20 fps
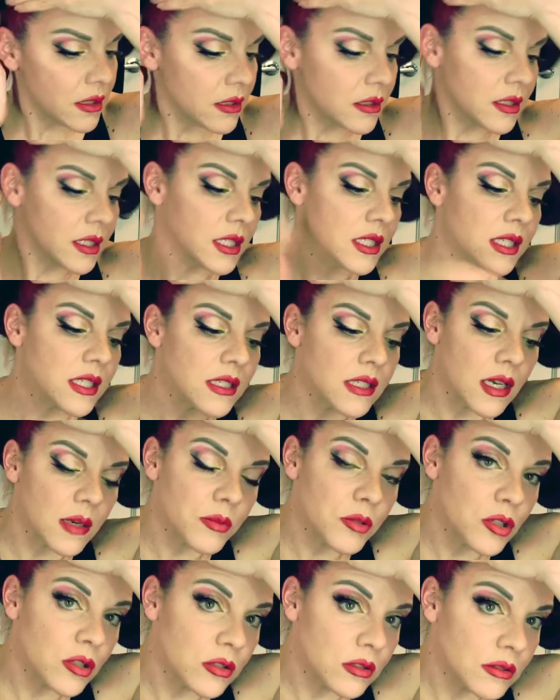And this is
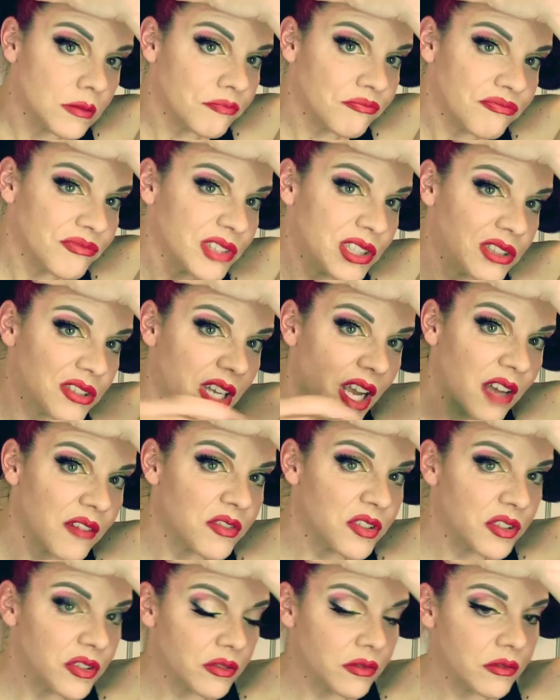optional. You don't have
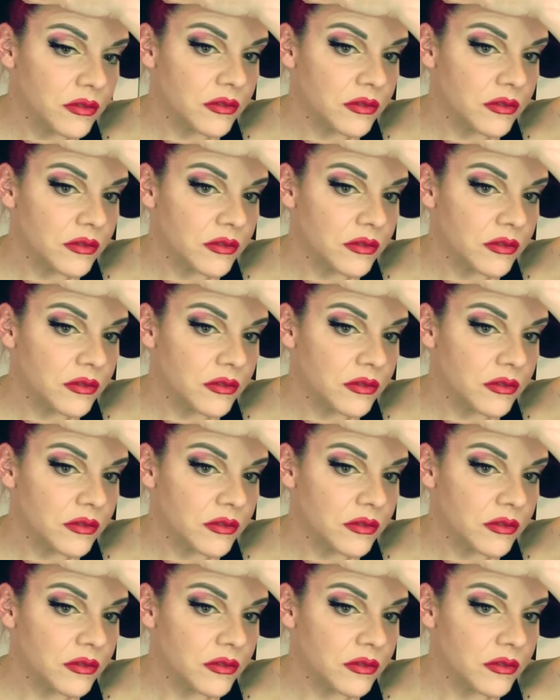to.